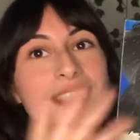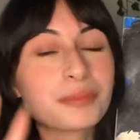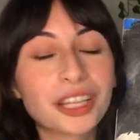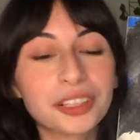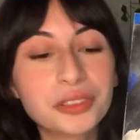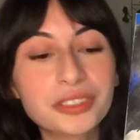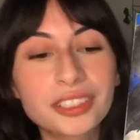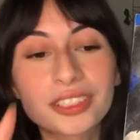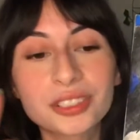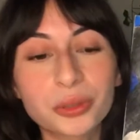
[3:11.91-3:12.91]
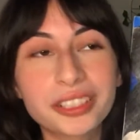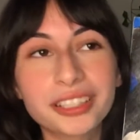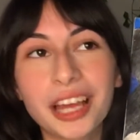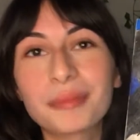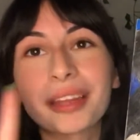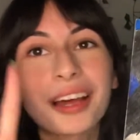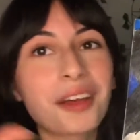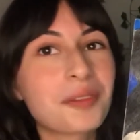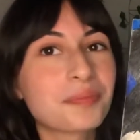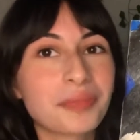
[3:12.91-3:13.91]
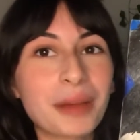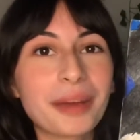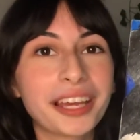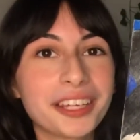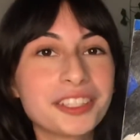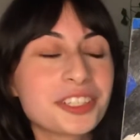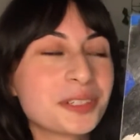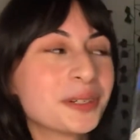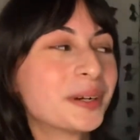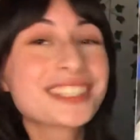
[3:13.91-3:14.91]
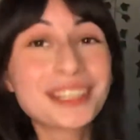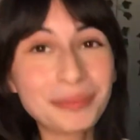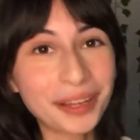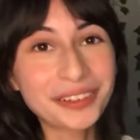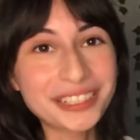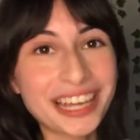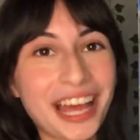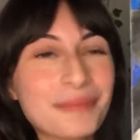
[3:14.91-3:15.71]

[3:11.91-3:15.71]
I'm telling you, it's a story time that I might get into some other time.